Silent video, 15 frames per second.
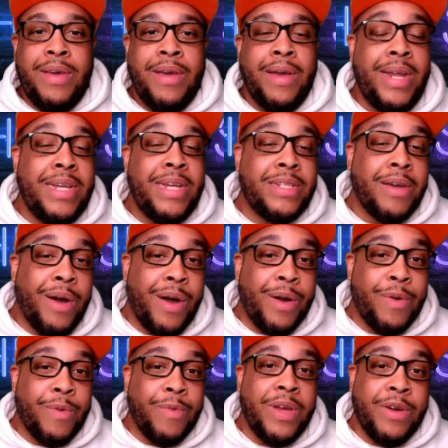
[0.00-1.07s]
And these are
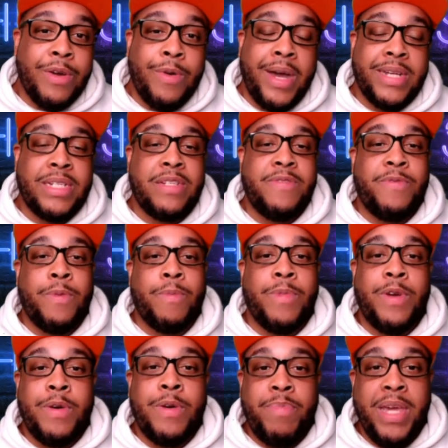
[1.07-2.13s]
real questions from
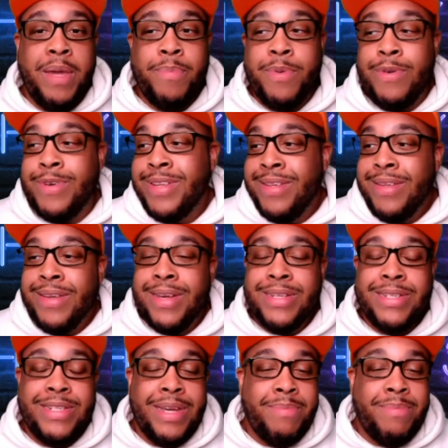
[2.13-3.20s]
real people
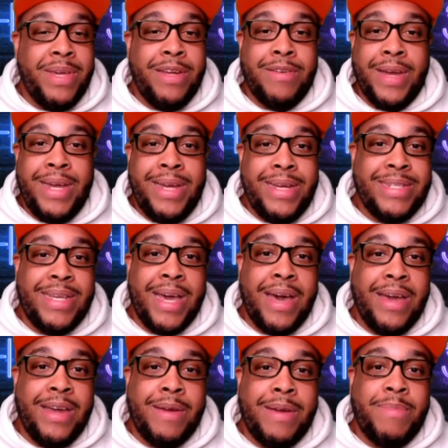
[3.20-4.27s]
because shit be crazy
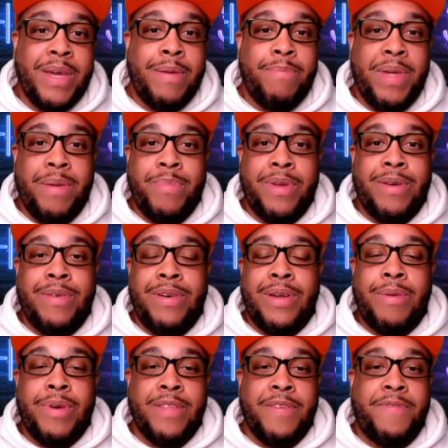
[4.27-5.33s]
out here, man. People don't
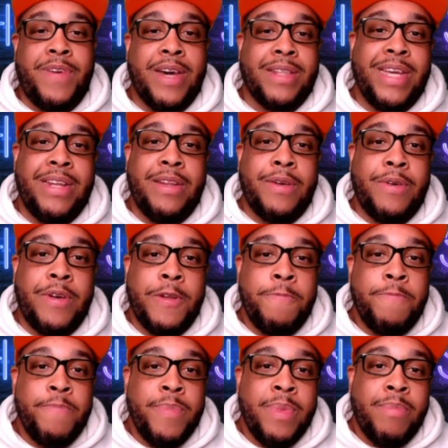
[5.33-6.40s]
know what the fuck they doing.
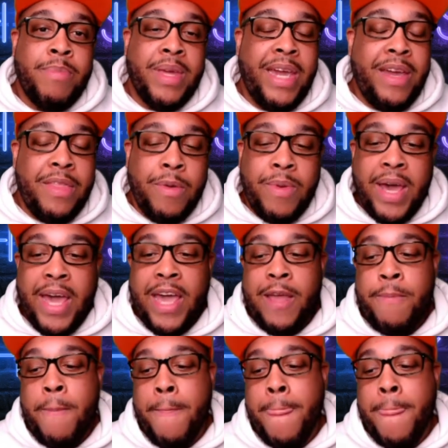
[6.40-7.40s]
But either way,